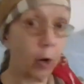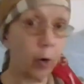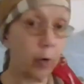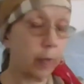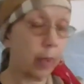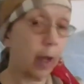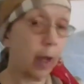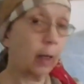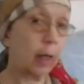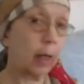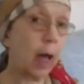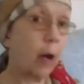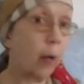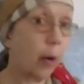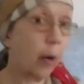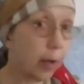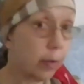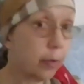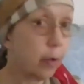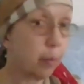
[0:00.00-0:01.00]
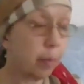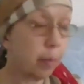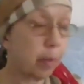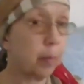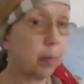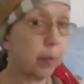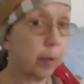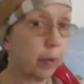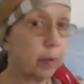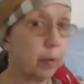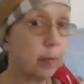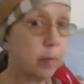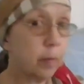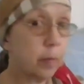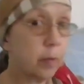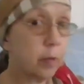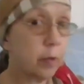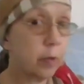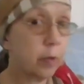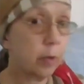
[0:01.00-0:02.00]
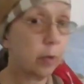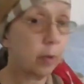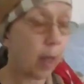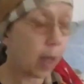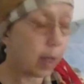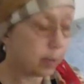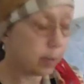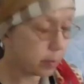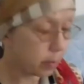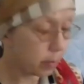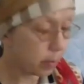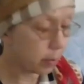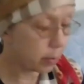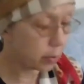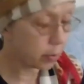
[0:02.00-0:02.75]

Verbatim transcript: or they allow other people to lie to their